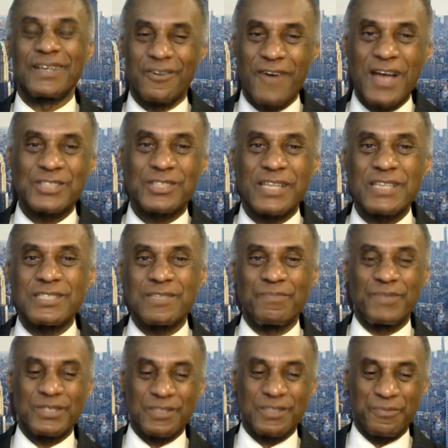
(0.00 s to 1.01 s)

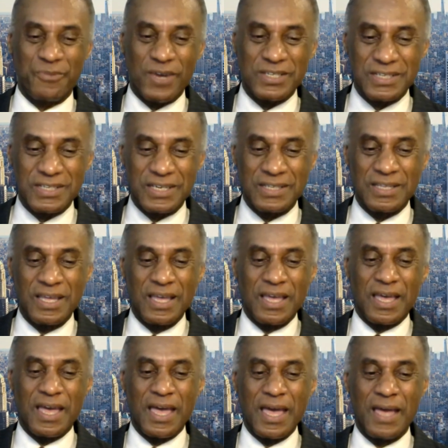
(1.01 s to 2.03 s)
congratulations, Mr. President.
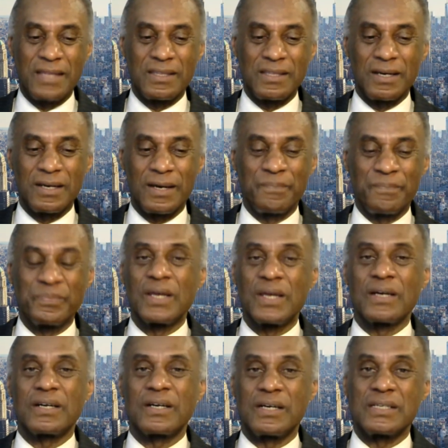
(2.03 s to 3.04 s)
And
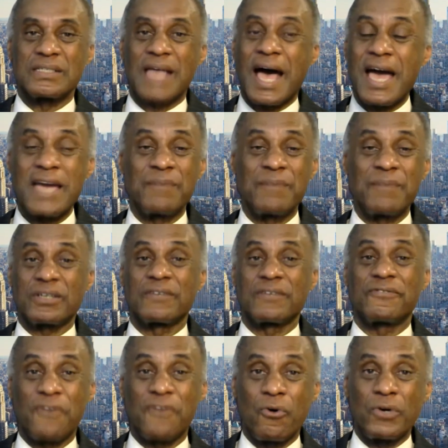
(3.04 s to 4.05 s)
because I am
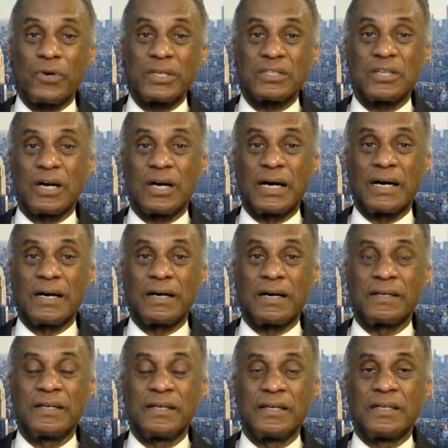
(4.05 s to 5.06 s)
looking forward
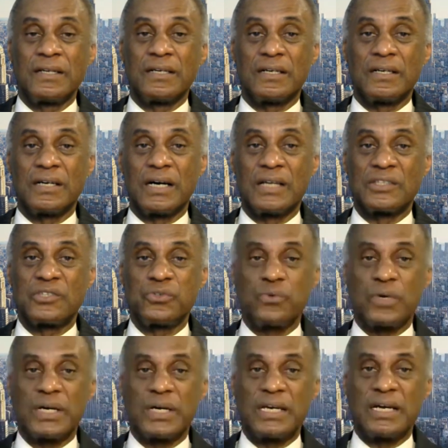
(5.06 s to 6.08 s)

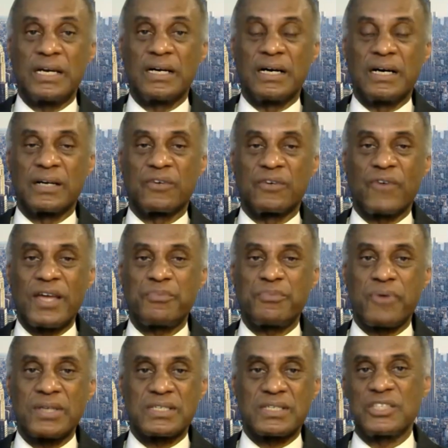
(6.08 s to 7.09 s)
to a great
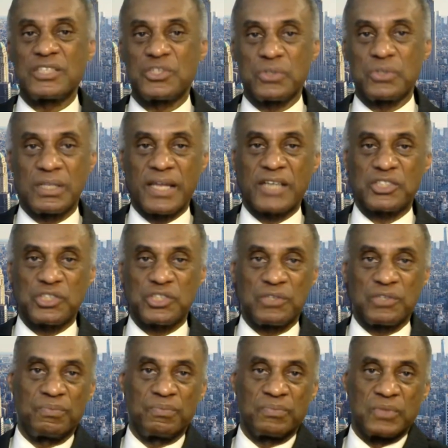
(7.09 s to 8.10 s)
presidential
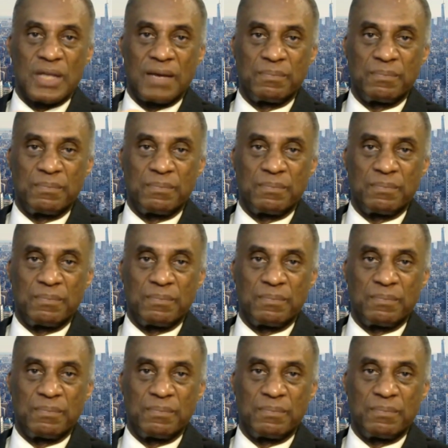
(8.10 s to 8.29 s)
election,